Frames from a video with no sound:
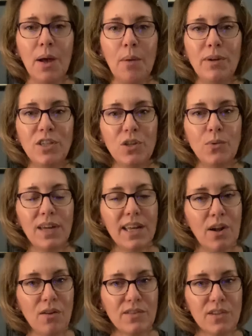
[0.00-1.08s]
but you can
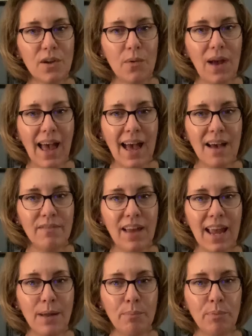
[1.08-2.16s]
also have
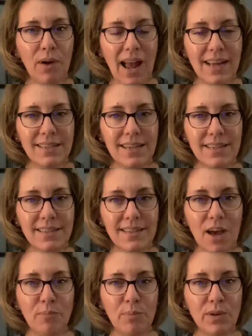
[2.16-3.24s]
a practice
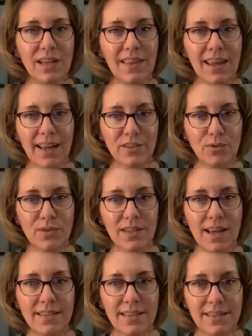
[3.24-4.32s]
of breathing
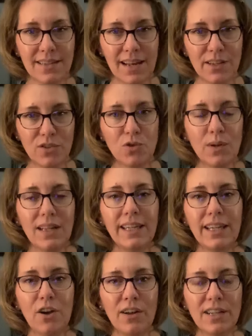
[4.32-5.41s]
exercises that is
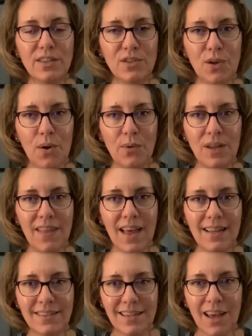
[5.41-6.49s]
strictly on its own, and that's